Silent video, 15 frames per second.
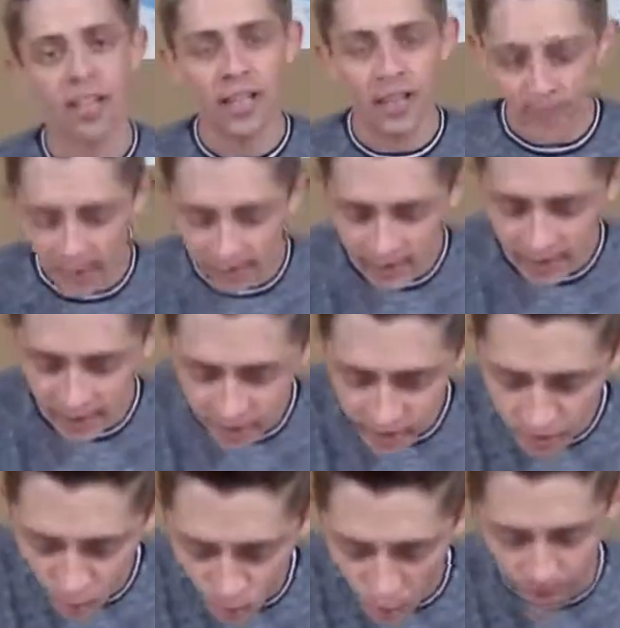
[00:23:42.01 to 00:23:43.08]
in
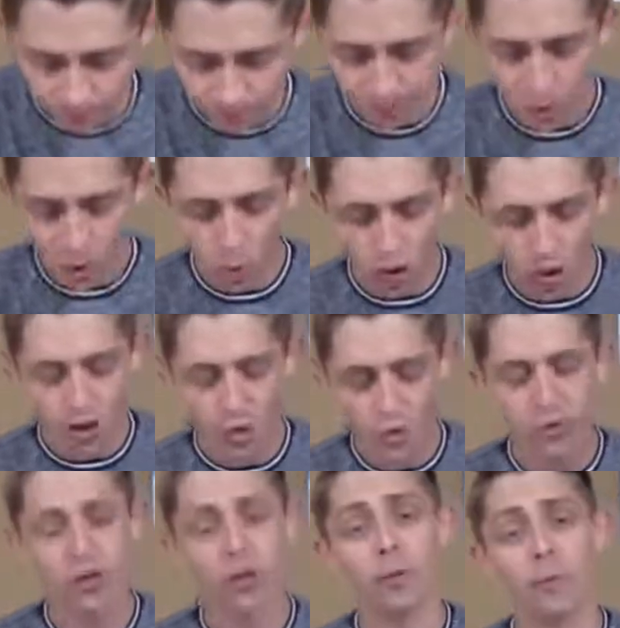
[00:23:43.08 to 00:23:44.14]
1991 who
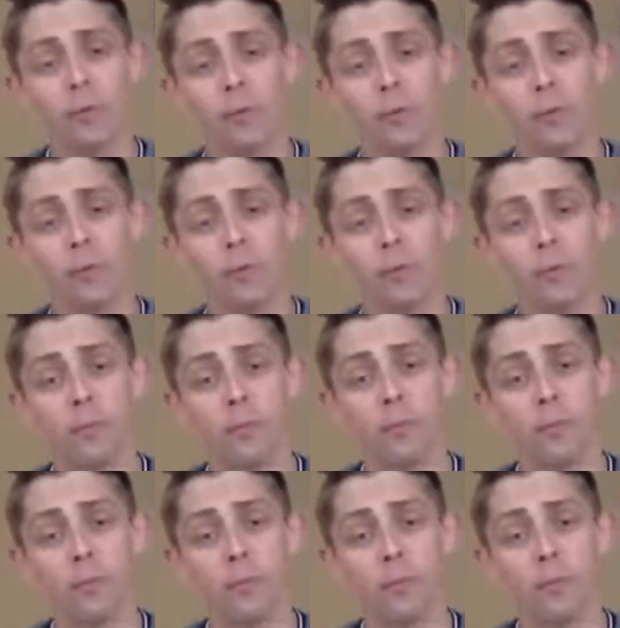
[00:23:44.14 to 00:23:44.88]
accused her boss,